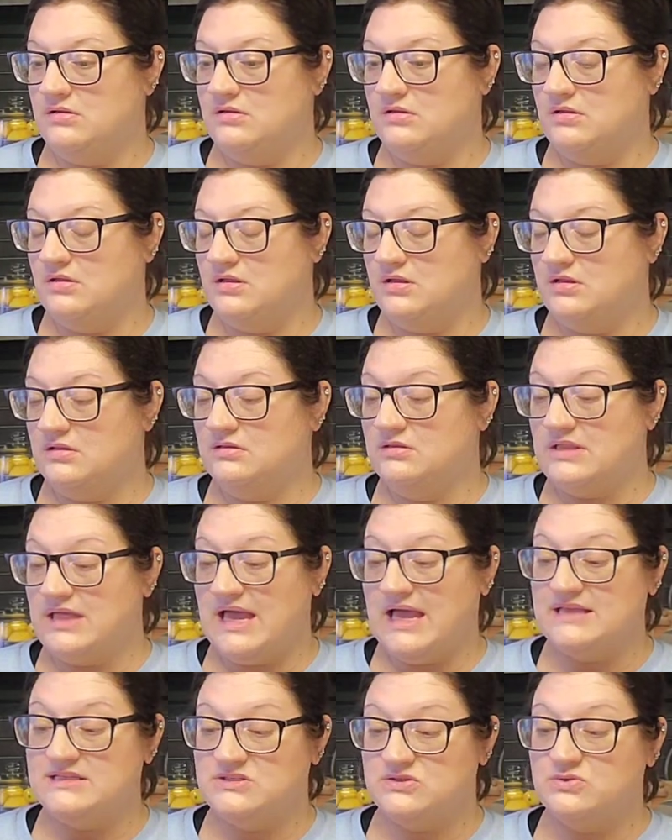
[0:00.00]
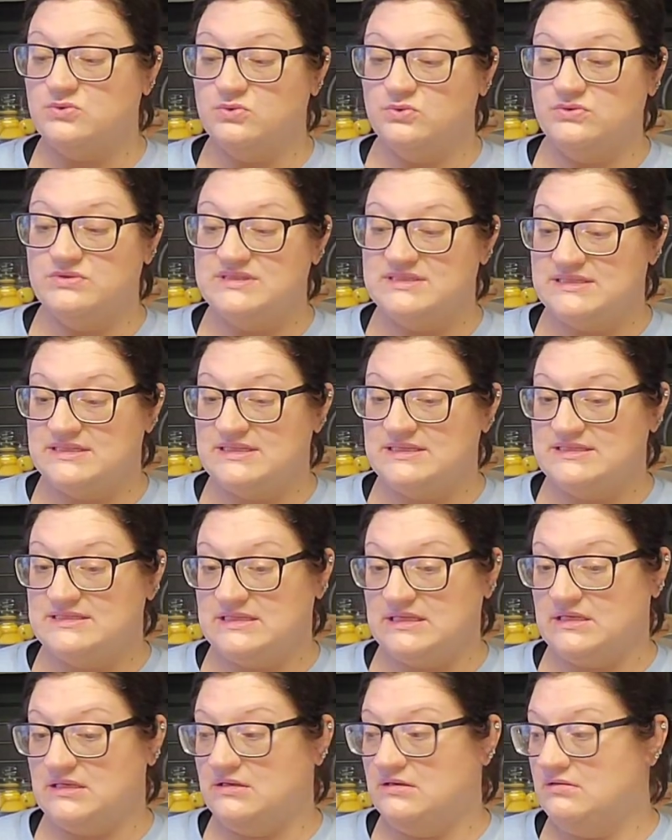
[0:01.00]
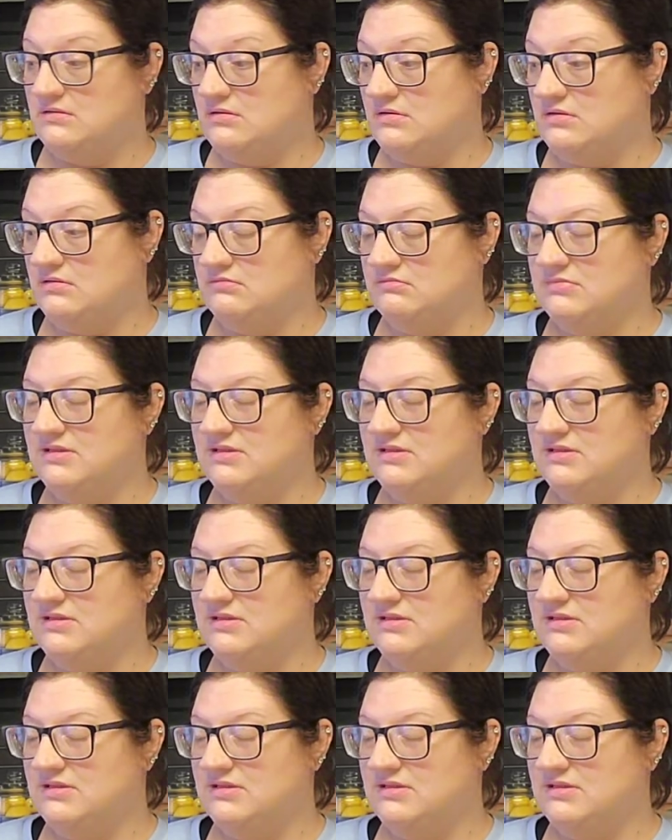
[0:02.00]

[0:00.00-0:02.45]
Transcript: last school season. Or